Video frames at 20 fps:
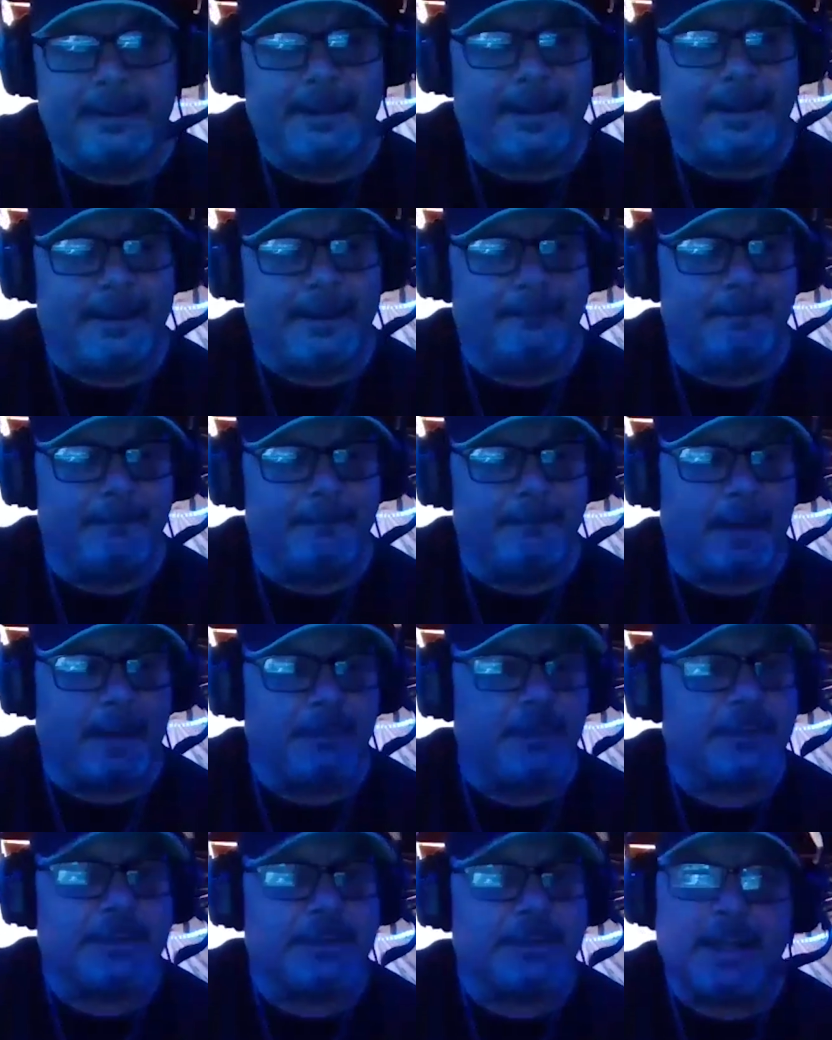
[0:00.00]
And
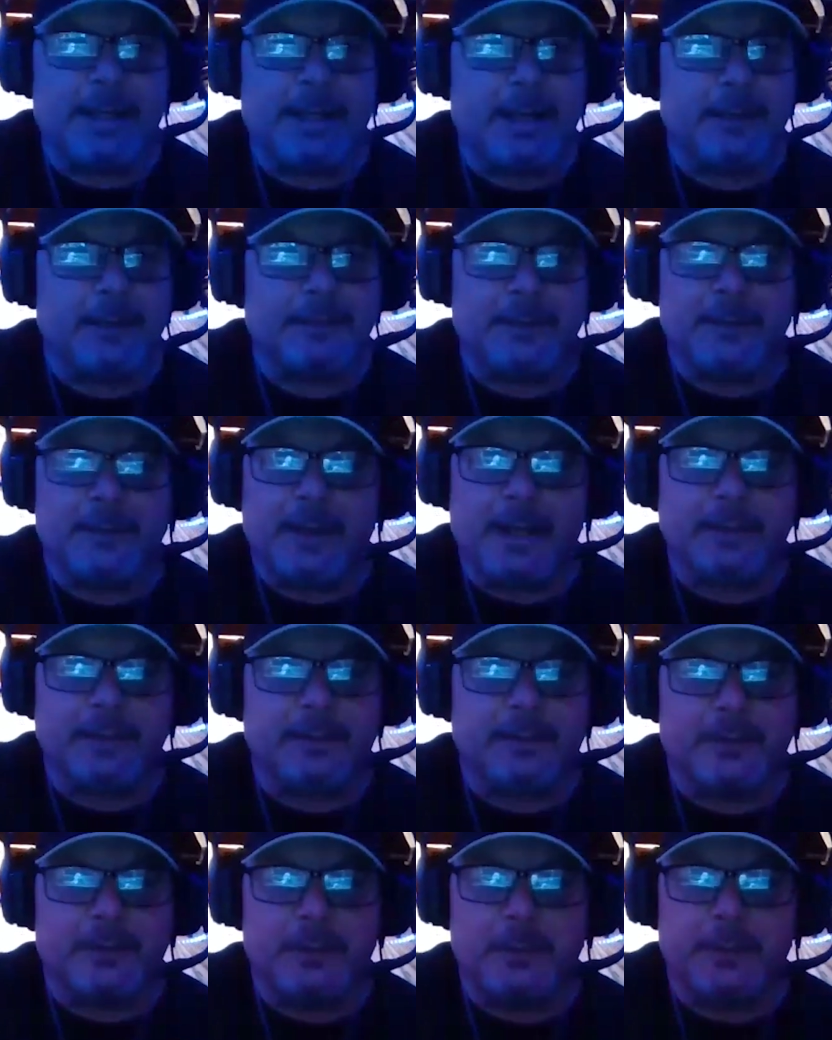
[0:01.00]
I'm just not out there
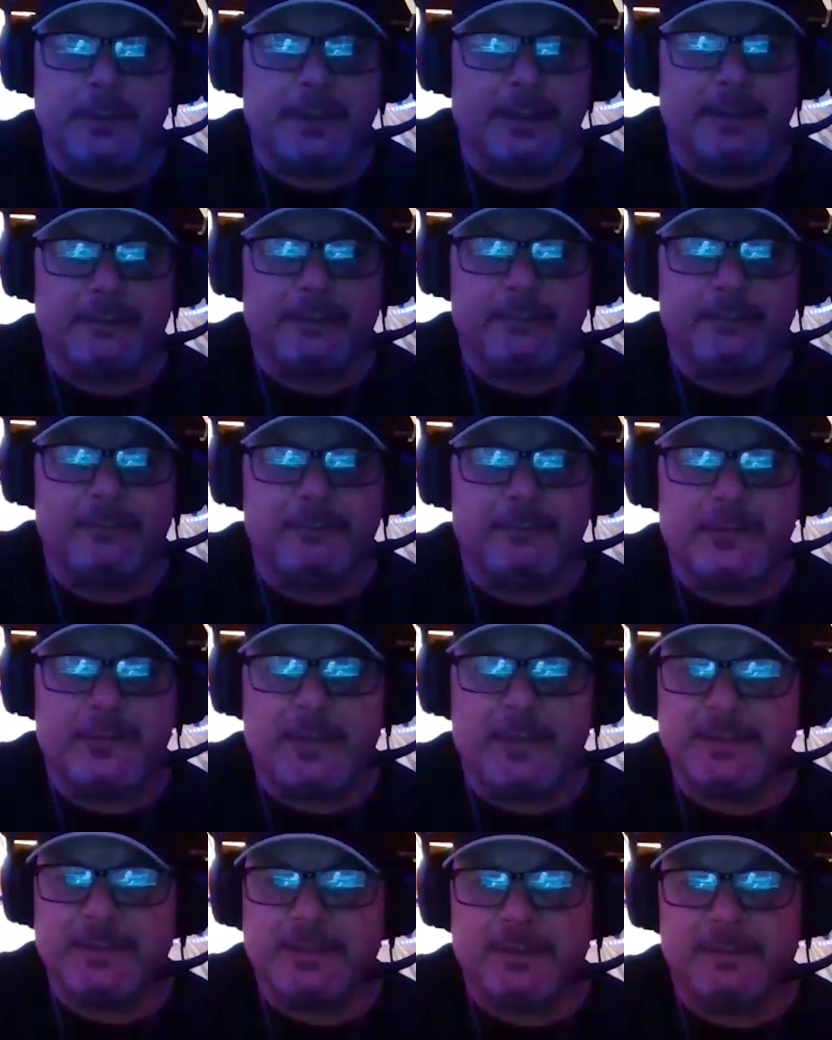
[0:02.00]
acting kooky and
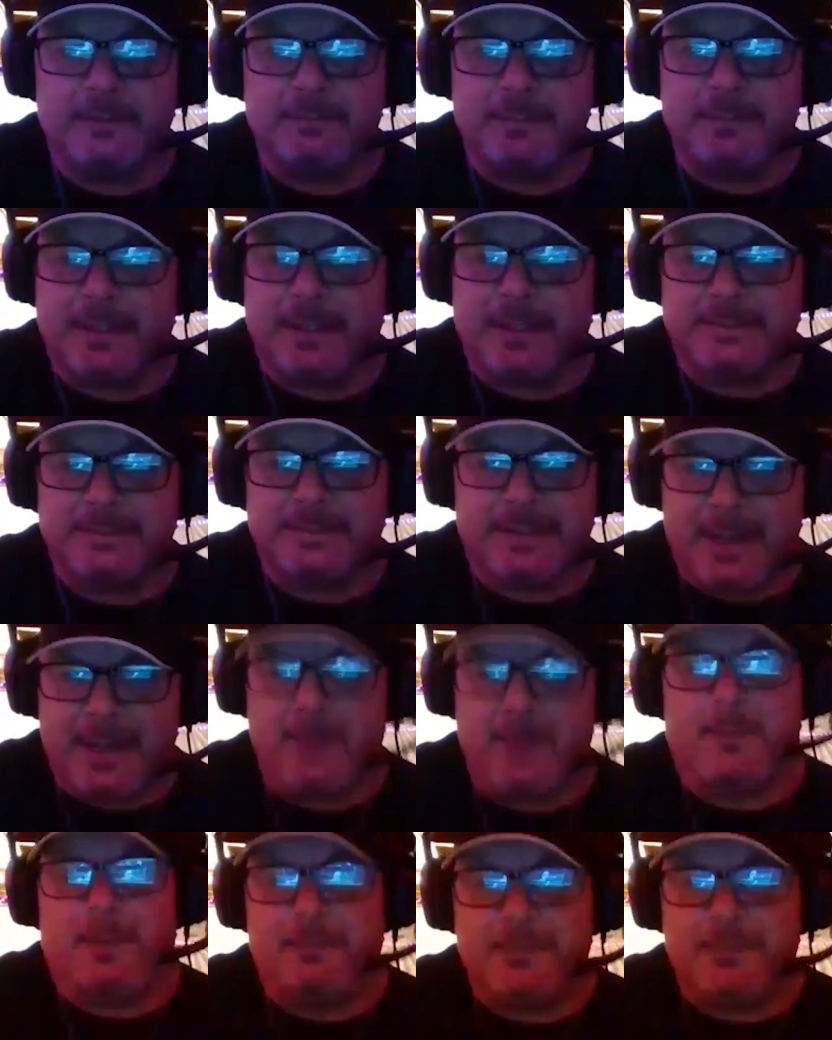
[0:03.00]
chasing things
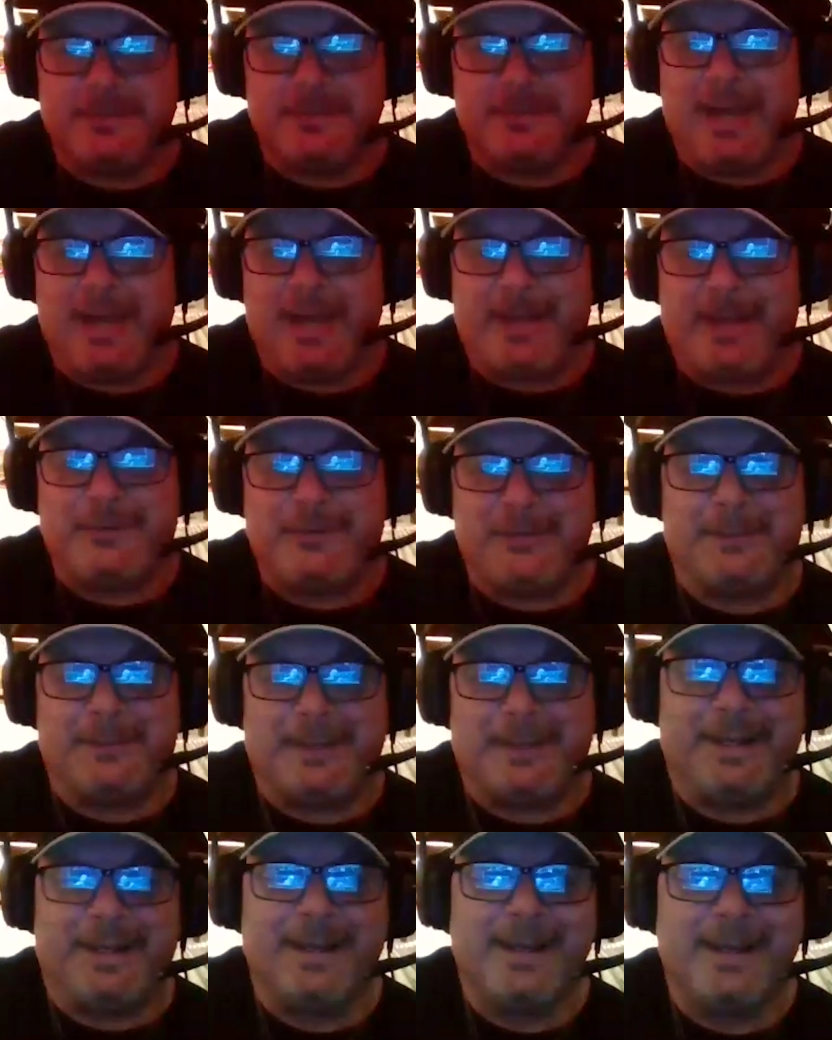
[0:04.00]
down. I'm just not
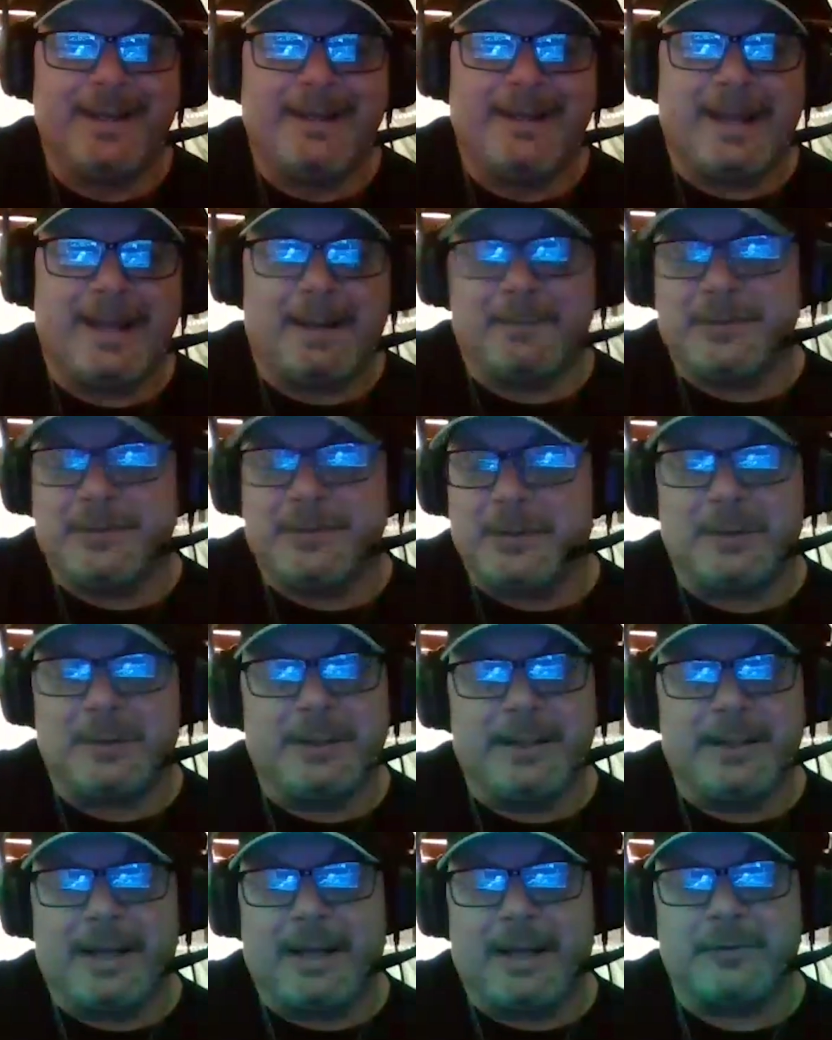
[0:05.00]
doing it. And I'm
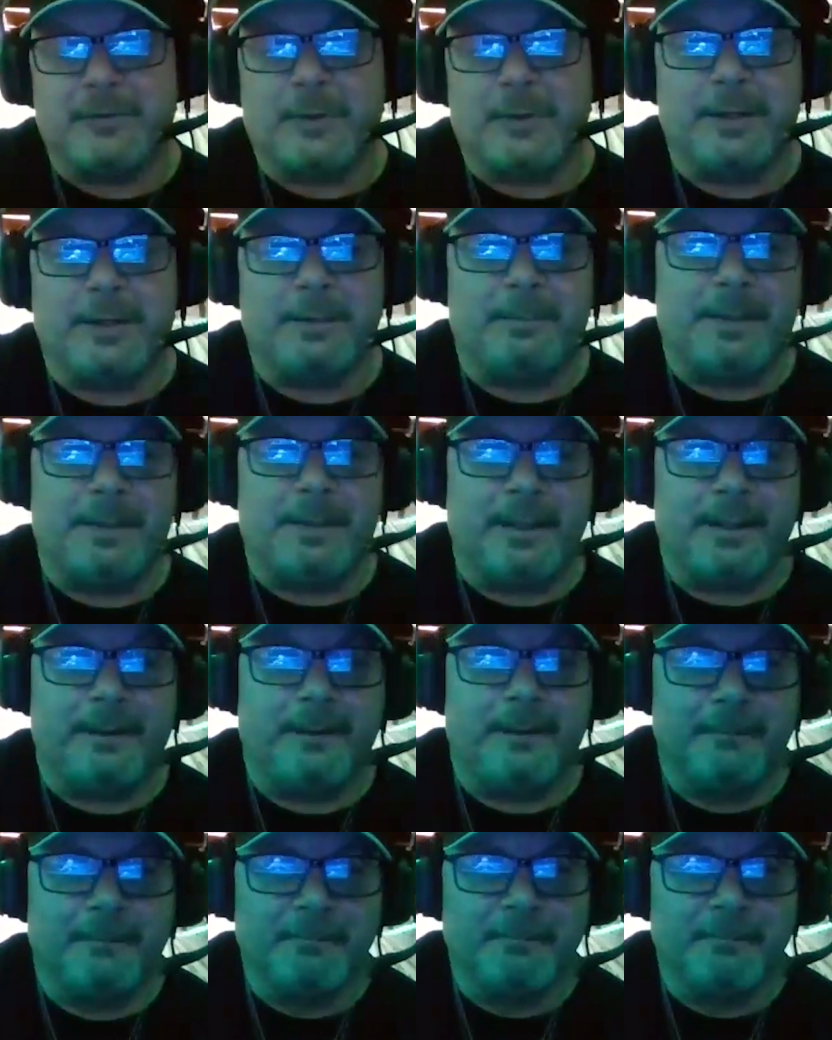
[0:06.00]
certainly not trying to be